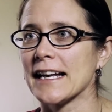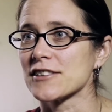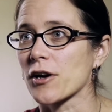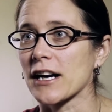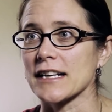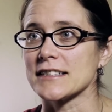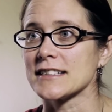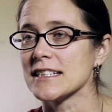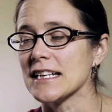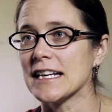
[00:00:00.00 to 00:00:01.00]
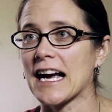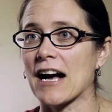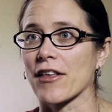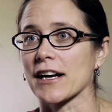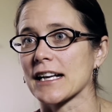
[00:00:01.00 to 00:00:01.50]
and try to see
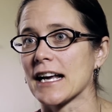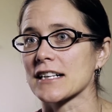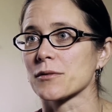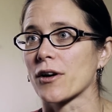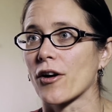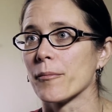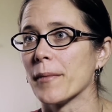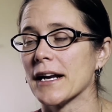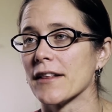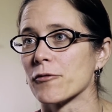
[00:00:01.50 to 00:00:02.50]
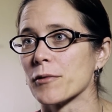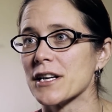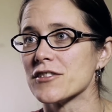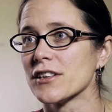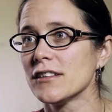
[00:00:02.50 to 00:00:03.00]
how that connects with art made in the
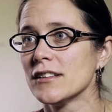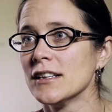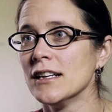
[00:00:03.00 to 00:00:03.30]
region.